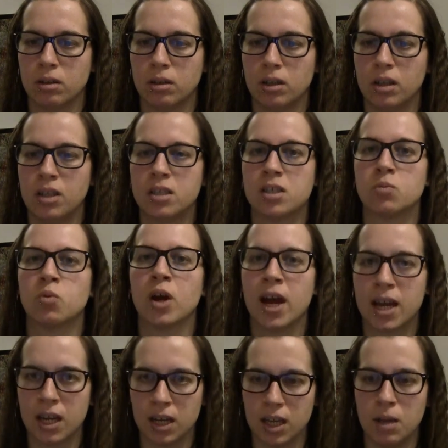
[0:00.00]
And this is where I
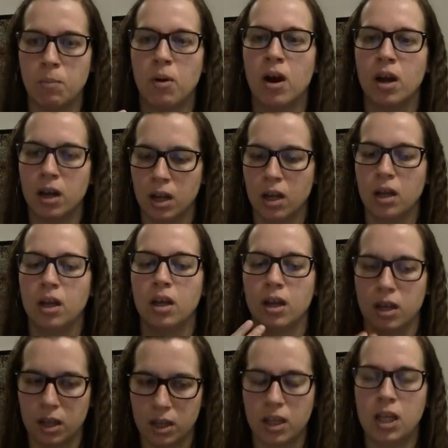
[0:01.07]
can keep on
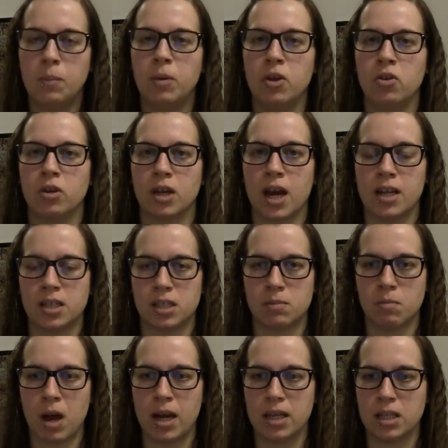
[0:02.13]
keeping your guys'
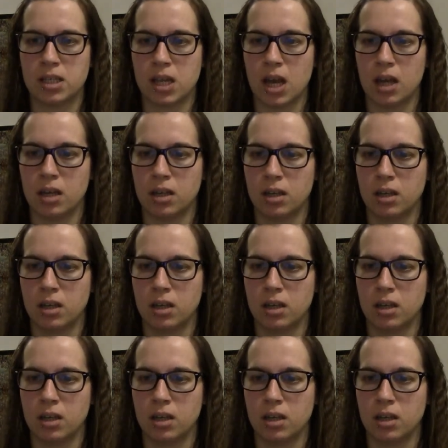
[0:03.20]
mindset